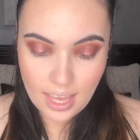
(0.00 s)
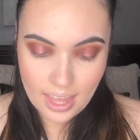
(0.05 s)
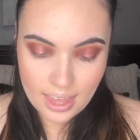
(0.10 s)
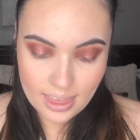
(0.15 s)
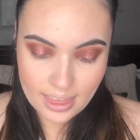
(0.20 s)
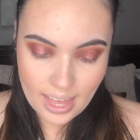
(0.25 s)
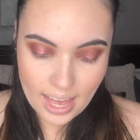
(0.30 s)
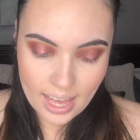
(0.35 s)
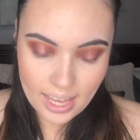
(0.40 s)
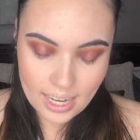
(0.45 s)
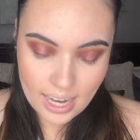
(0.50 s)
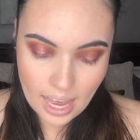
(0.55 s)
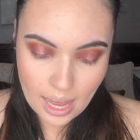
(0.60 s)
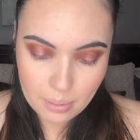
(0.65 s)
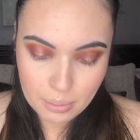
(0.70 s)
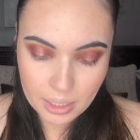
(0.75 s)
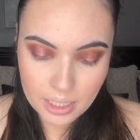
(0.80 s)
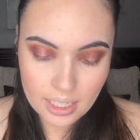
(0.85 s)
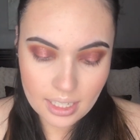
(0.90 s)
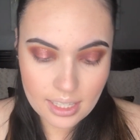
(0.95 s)
Then I'm
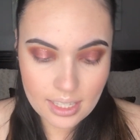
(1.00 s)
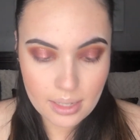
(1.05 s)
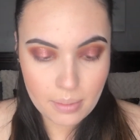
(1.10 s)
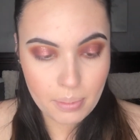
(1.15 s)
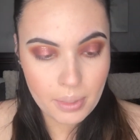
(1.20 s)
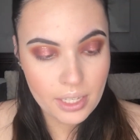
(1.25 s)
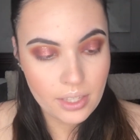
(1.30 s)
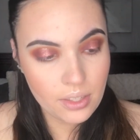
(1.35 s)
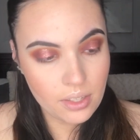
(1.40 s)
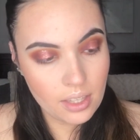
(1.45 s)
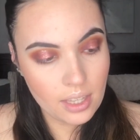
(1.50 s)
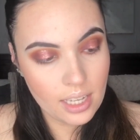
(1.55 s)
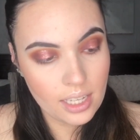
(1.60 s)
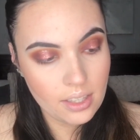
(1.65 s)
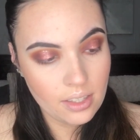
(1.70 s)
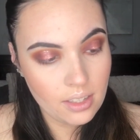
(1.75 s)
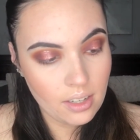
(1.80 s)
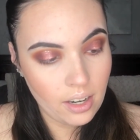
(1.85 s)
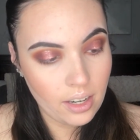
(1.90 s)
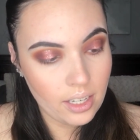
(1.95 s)
gonna dip into that
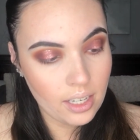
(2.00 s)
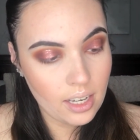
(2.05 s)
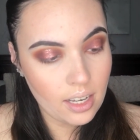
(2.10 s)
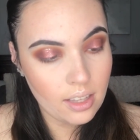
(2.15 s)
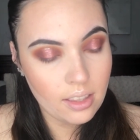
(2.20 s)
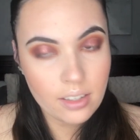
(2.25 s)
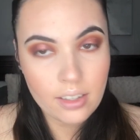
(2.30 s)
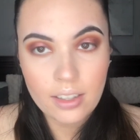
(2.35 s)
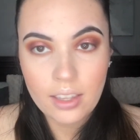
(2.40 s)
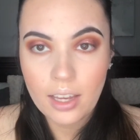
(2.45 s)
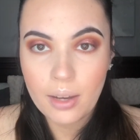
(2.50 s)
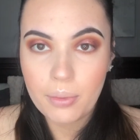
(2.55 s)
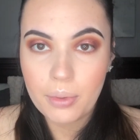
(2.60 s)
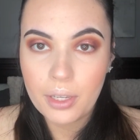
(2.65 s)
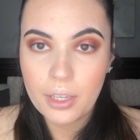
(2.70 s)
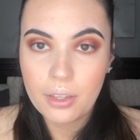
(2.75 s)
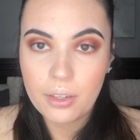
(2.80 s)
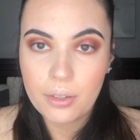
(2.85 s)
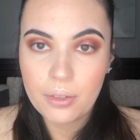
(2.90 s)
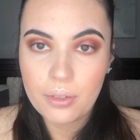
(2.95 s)
dark color that we
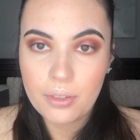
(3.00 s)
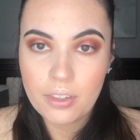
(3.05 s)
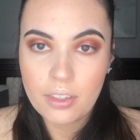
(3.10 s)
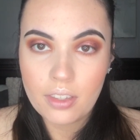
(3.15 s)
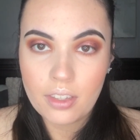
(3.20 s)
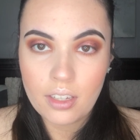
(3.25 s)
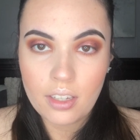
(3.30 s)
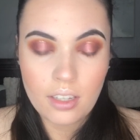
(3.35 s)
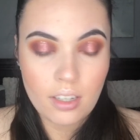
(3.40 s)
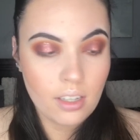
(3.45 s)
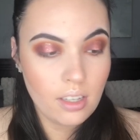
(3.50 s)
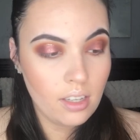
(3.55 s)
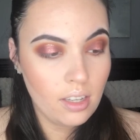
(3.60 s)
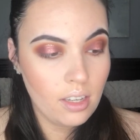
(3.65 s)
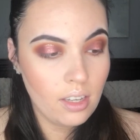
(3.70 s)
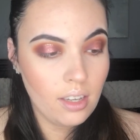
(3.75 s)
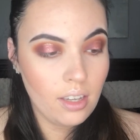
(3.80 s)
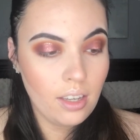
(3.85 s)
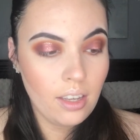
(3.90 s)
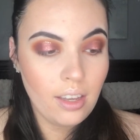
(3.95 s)
used.
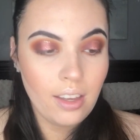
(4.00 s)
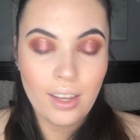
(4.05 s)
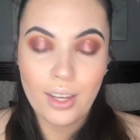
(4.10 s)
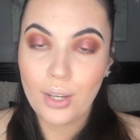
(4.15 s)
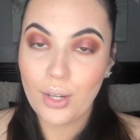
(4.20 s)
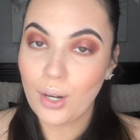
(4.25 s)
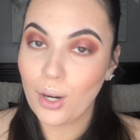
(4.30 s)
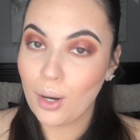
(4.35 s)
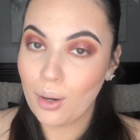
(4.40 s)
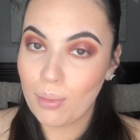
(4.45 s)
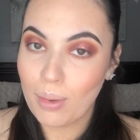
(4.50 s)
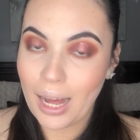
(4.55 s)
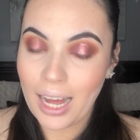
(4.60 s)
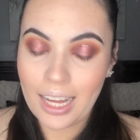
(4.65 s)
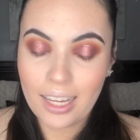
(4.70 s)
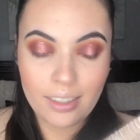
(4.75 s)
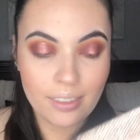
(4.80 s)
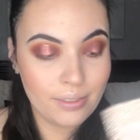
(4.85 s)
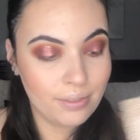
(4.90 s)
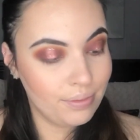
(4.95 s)
Girl, bye.
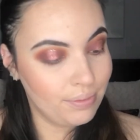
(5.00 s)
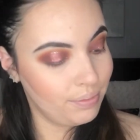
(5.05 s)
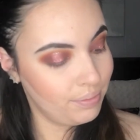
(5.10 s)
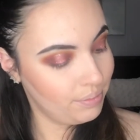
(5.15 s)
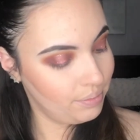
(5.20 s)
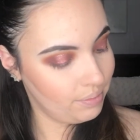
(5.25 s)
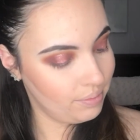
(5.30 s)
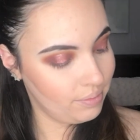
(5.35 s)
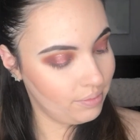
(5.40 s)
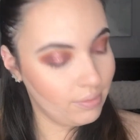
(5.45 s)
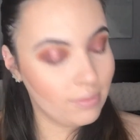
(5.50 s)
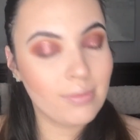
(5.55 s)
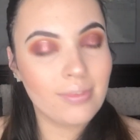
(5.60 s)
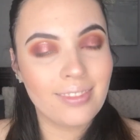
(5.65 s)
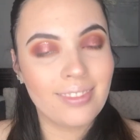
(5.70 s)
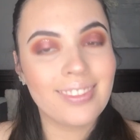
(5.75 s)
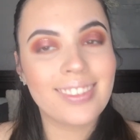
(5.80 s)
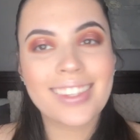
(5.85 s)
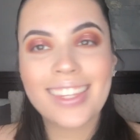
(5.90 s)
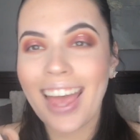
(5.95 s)

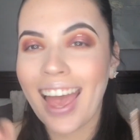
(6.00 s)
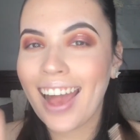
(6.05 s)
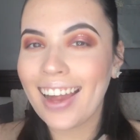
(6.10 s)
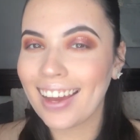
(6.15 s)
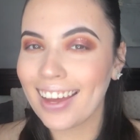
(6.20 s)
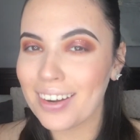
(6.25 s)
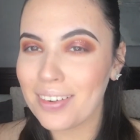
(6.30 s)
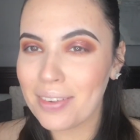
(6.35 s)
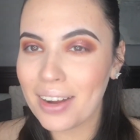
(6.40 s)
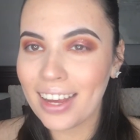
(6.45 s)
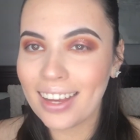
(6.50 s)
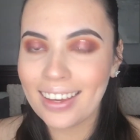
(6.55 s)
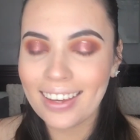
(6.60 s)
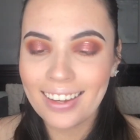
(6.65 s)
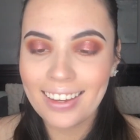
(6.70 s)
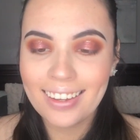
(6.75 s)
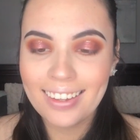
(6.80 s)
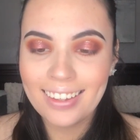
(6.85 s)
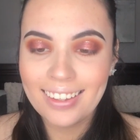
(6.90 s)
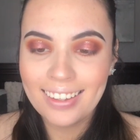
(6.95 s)
I got it
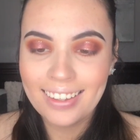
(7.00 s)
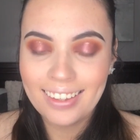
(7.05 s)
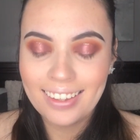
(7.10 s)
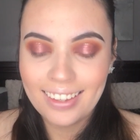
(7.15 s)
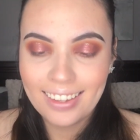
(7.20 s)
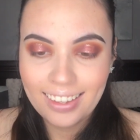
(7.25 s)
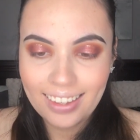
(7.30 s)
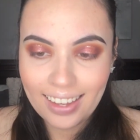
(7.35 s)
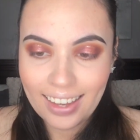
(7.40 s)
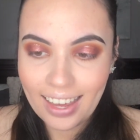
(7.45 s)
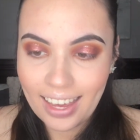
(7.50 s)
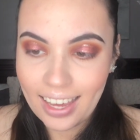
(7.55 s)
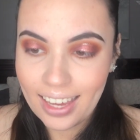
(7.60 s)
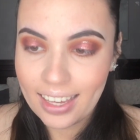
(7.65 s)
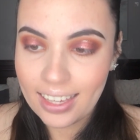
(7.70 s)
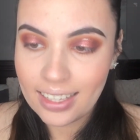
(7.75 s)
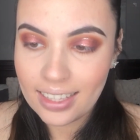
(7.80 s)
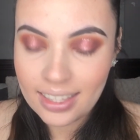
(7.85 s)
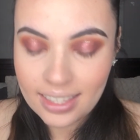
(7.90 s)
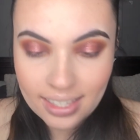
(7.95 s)
right.
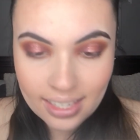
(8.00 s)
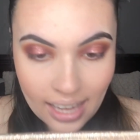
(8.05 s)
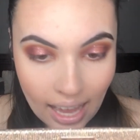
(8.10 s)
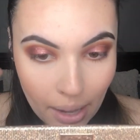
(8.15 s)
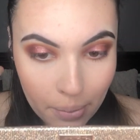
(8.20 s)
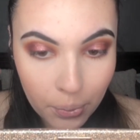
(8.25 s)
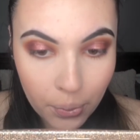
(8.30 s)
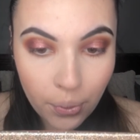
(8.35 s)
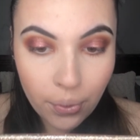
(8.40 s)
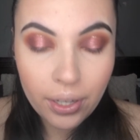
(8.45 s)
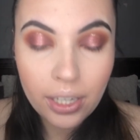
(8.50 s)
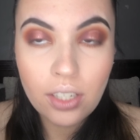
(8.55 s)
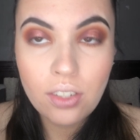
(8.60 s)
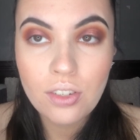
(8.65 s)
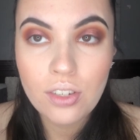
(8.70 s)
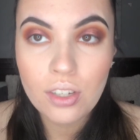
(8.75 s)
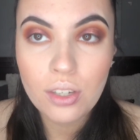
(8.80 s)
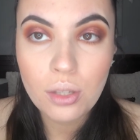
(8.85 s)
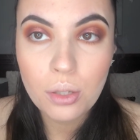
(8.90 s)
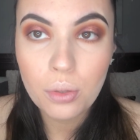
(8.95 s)
And I'm going
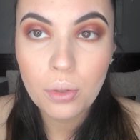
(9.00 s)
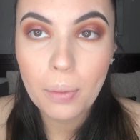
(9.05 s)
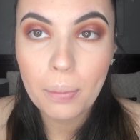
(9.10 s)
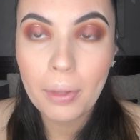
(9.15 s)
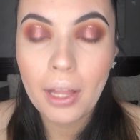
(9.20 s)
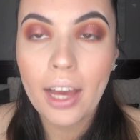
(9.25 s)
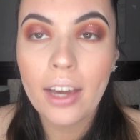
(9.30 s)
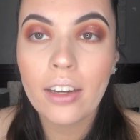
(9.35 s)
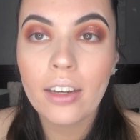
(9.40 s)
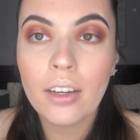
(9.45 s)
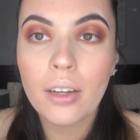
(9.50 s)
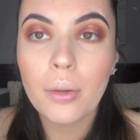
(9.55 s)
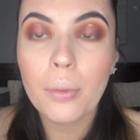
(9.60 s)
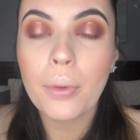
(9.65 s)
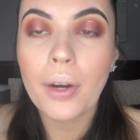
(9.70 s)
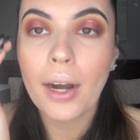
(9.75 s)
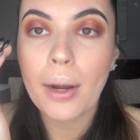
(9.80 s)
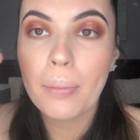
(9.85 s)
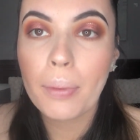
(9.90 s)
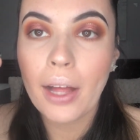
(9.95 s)
just to apply her
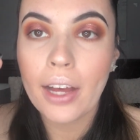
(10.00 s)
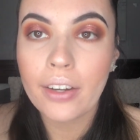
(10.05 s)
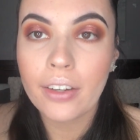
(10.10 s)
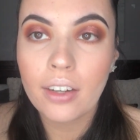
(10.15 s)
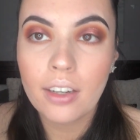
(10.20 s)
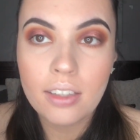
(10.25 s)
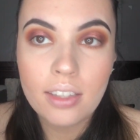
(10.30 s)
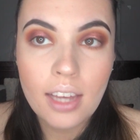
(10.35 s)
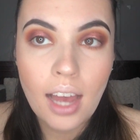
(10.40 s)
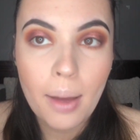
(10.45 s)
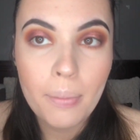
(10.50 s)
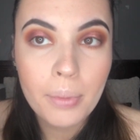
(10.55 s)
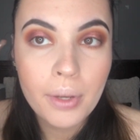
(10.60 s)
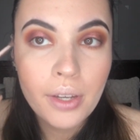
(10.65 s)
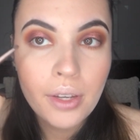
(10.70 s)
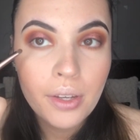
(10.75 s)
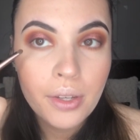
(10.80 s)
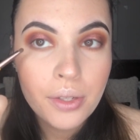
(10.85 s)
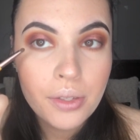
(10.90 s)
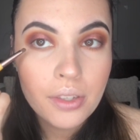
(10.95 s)
where I applied her on top.
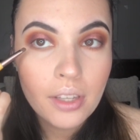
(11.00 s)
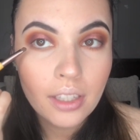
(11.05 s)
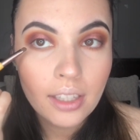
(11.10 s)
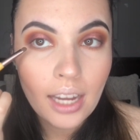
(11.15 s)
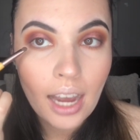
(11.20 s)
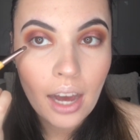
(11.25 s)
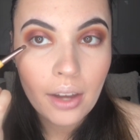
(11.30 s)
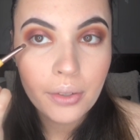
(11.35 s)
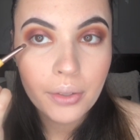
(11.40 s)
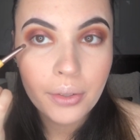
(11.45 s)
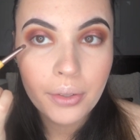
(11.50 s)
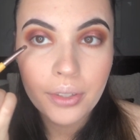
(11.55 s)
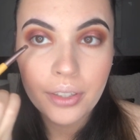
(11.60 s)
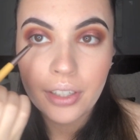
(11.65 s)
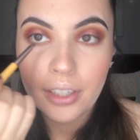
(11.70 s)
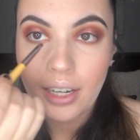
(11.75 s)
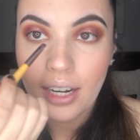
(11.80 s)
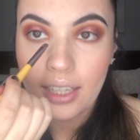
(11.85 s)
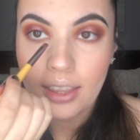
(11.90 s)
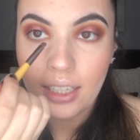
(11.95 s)
So on the outer
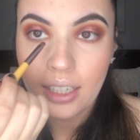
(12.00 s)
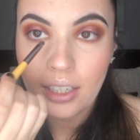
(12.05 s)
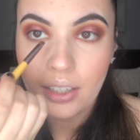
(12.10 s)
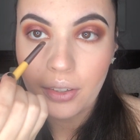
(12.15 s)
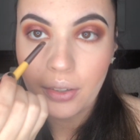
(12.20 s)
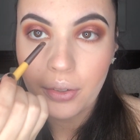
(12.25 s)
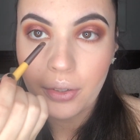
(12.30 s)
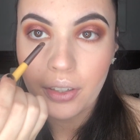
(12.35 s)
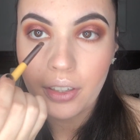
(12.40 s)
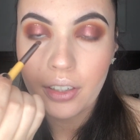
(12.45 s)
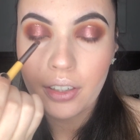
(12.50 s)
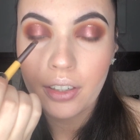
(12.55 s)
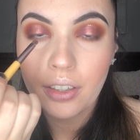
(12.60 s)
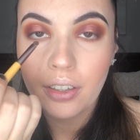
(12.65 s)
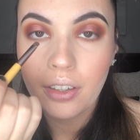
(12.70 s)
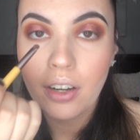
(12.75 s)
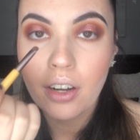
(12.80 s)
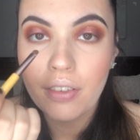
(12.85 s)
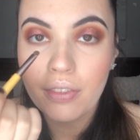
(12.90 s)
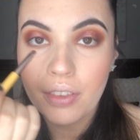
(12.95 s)
corner and the inner corner
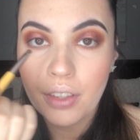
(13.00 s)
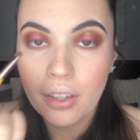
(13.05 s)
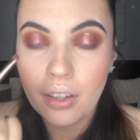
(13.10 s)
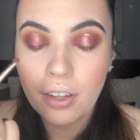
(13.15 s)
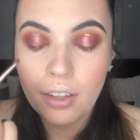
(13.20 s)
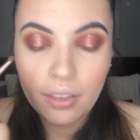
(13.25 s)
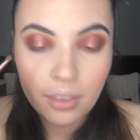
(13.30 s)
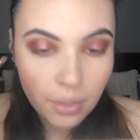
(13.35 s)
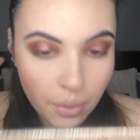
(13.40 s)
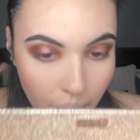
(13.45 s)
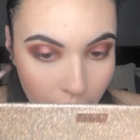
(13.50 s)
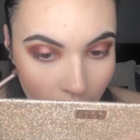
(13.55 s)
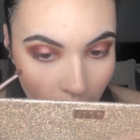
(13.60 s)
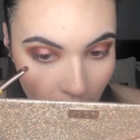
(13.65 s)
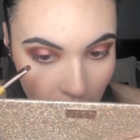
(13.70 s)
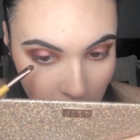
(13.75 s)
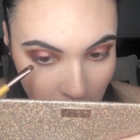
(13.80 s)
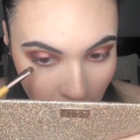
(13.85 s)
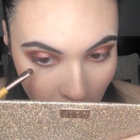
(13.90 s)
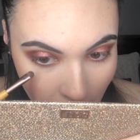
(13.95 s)
of the lower
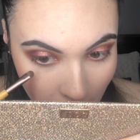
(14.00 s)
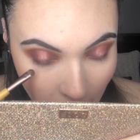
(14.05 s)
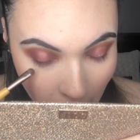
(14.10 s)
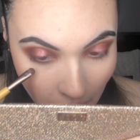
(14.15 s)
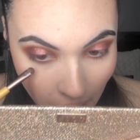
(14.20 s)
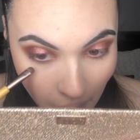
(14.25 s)
lash line.